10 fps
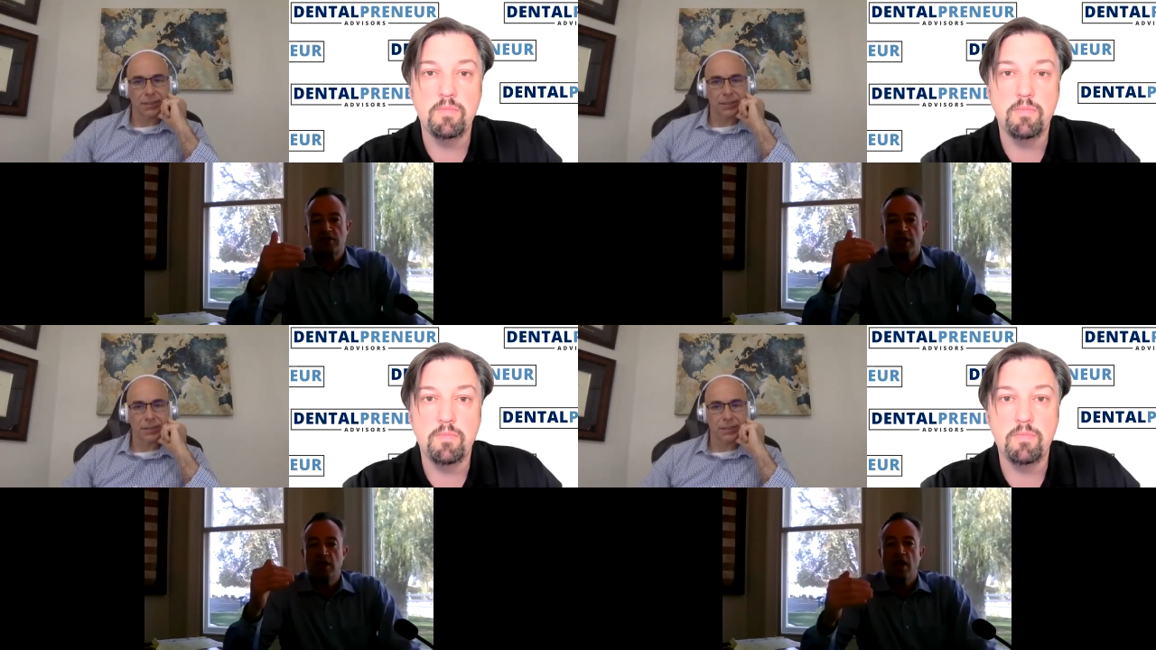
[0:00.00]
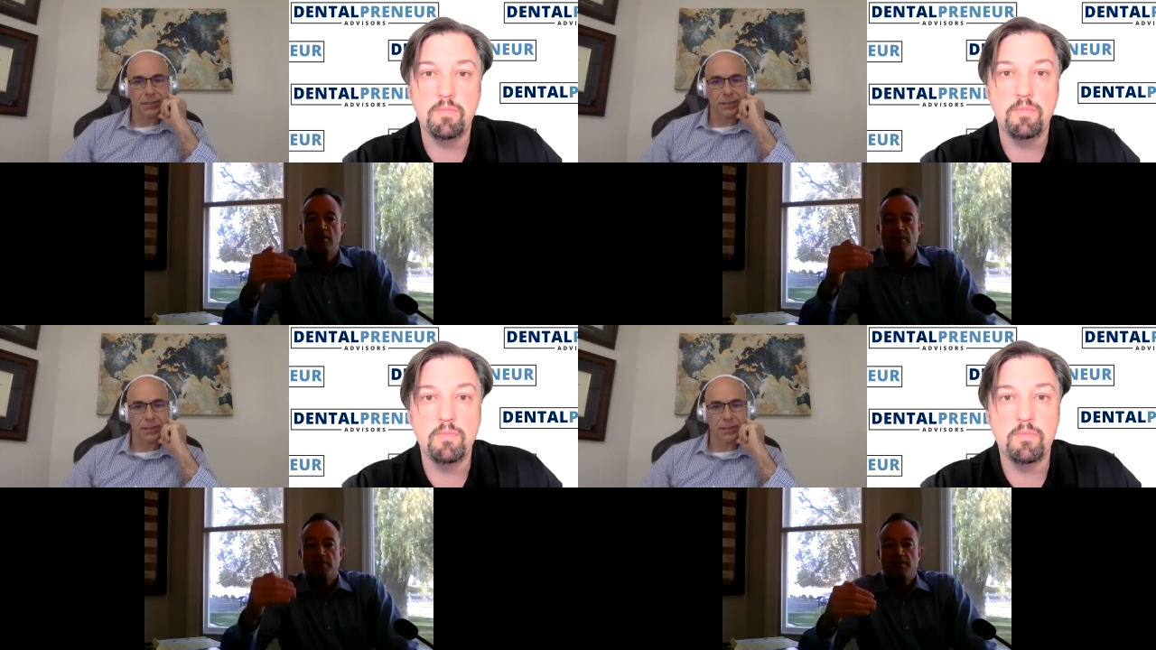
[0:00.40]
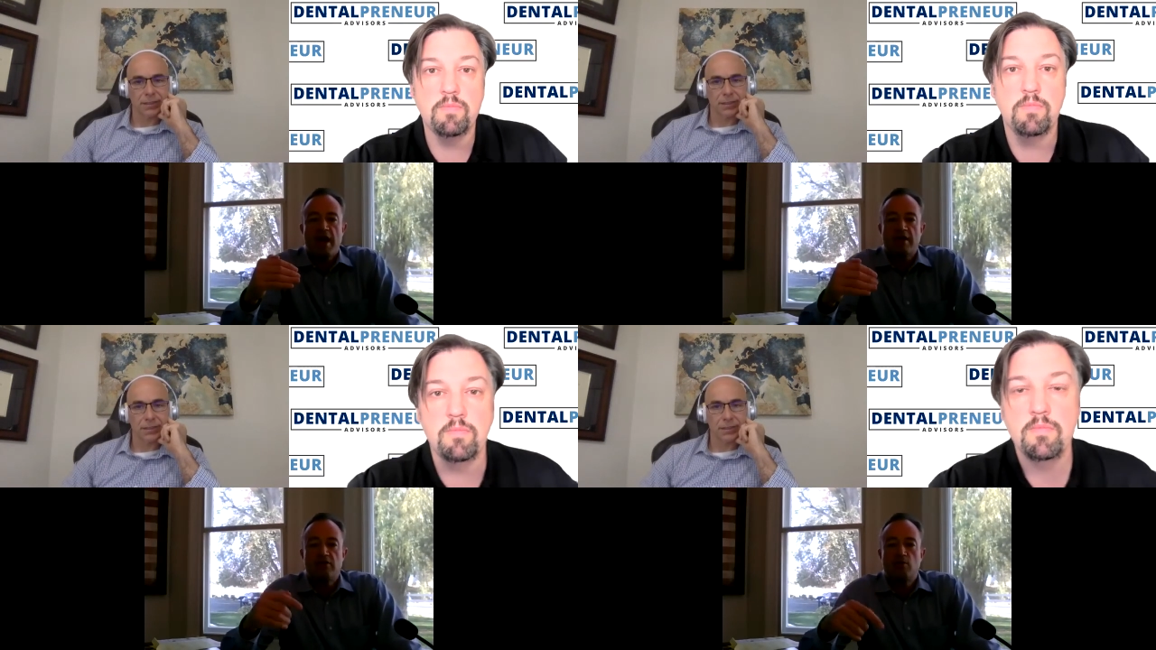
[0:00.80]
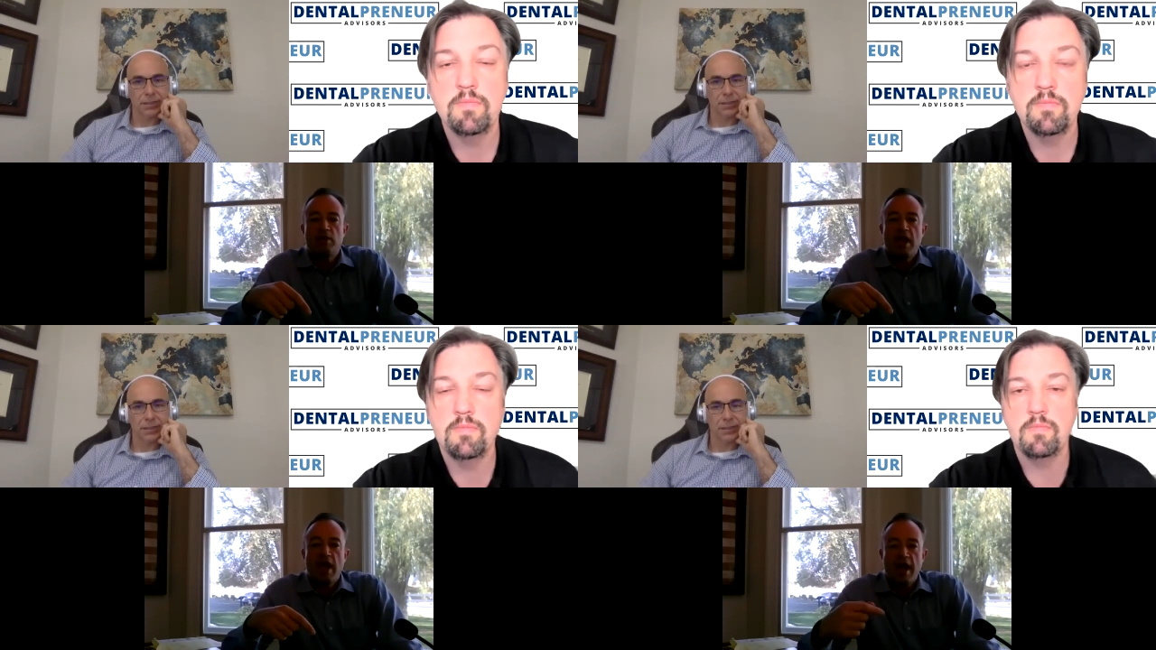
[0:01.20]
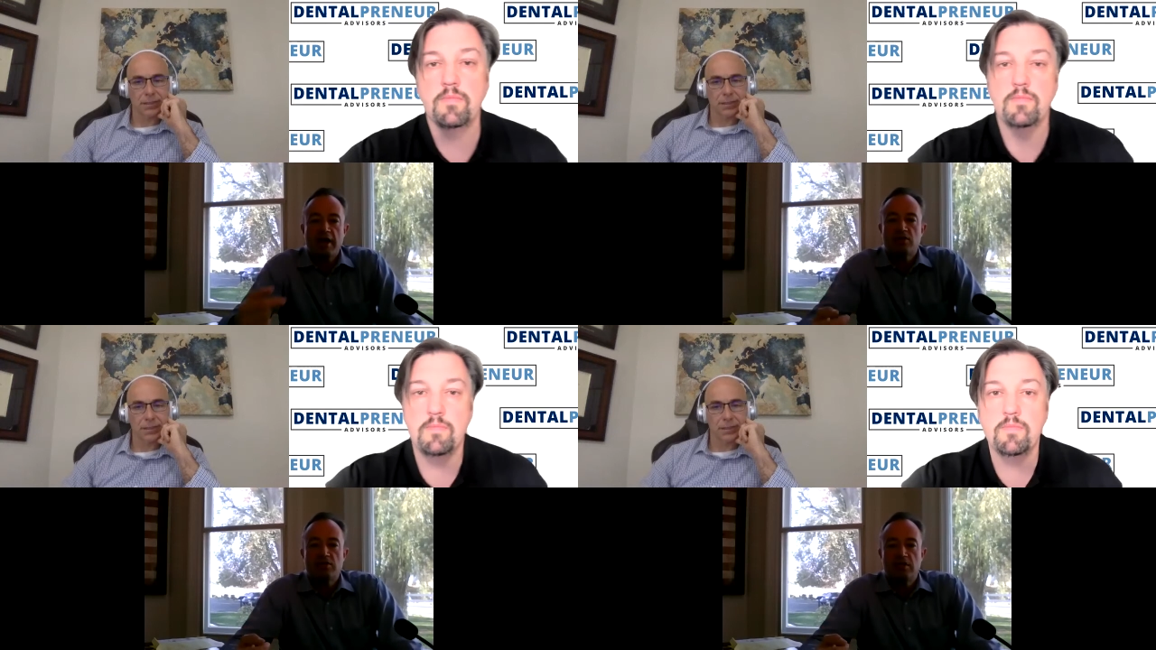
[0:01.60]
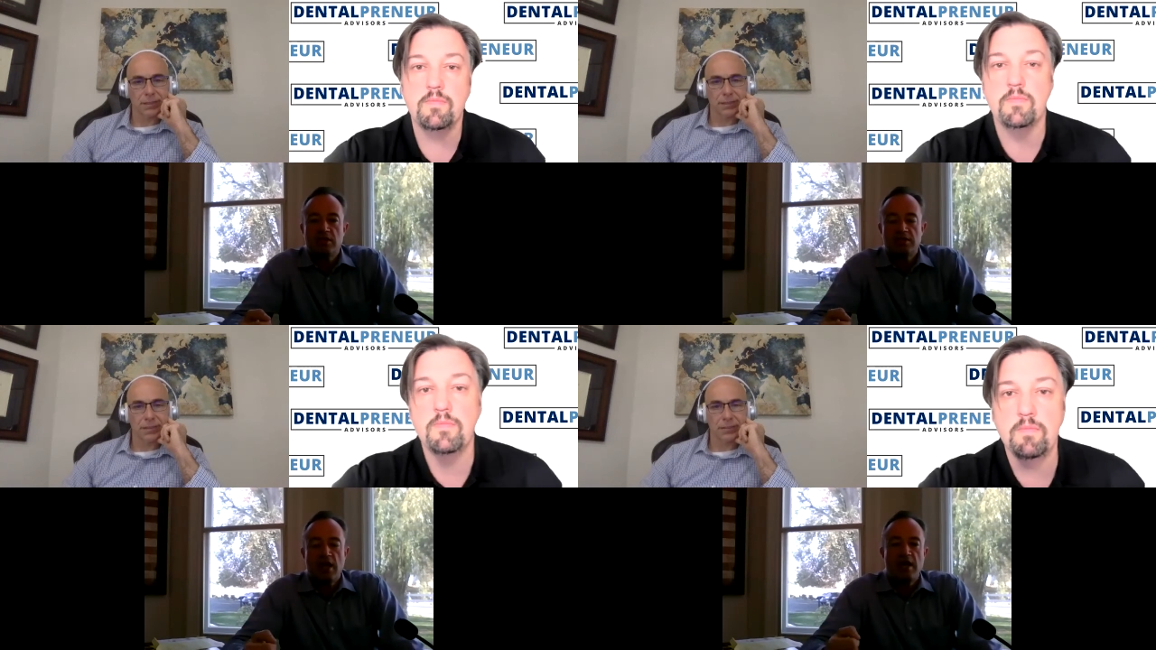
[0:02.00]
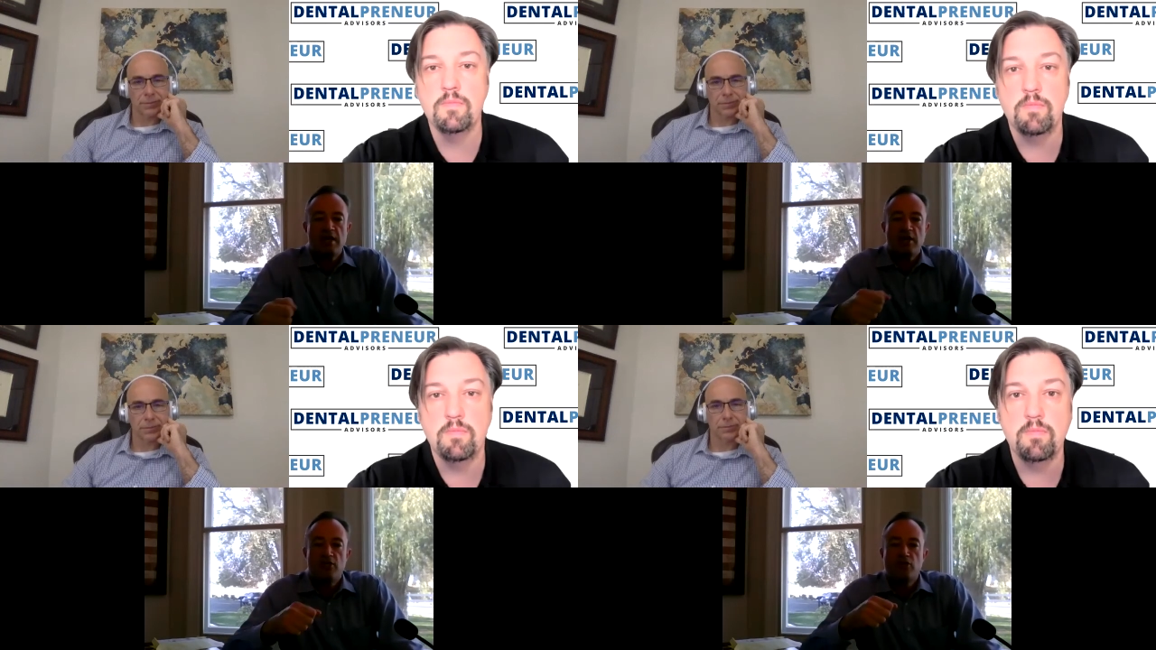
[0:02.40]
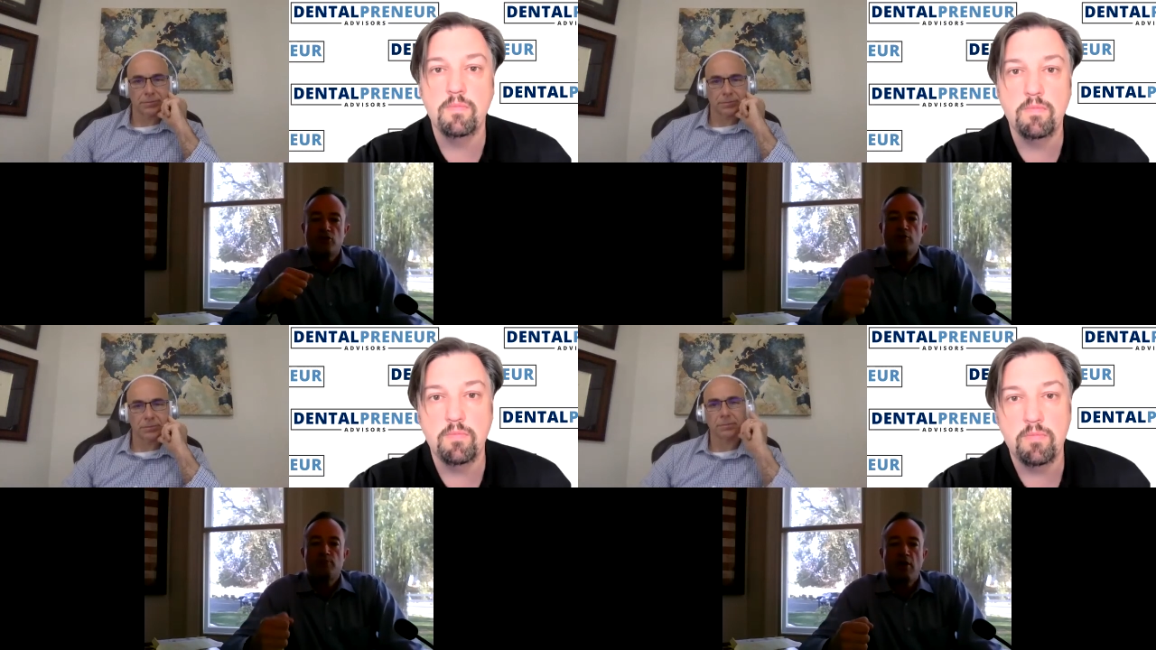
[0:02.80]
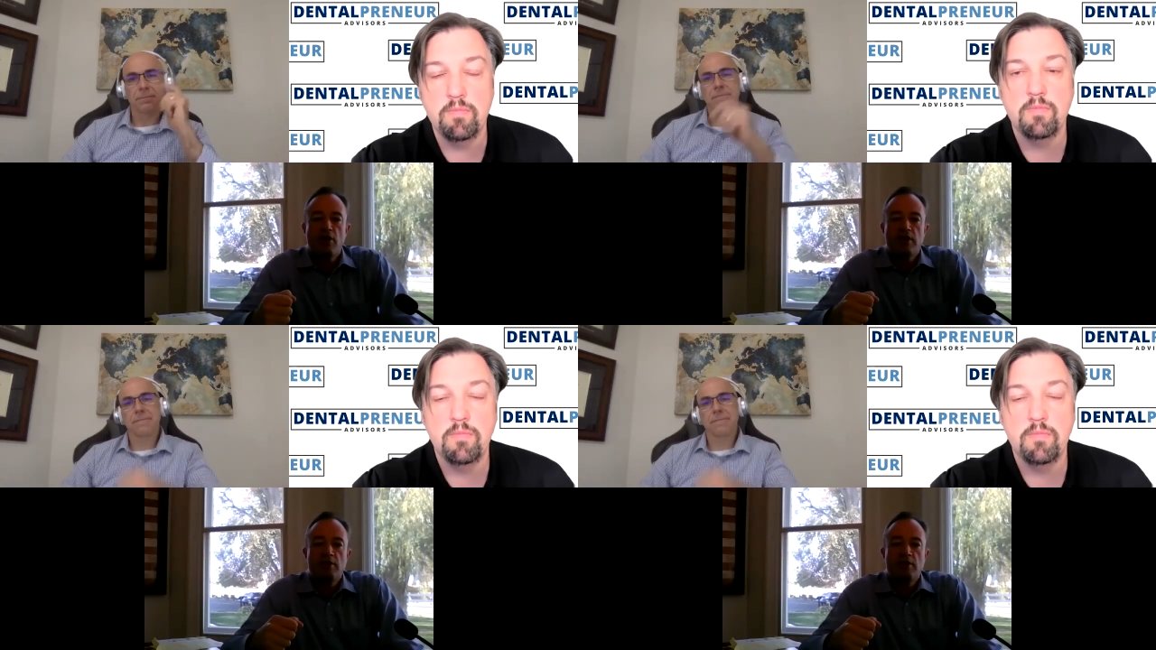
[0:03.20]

Speaker 1: love the fact that we actually take a third party,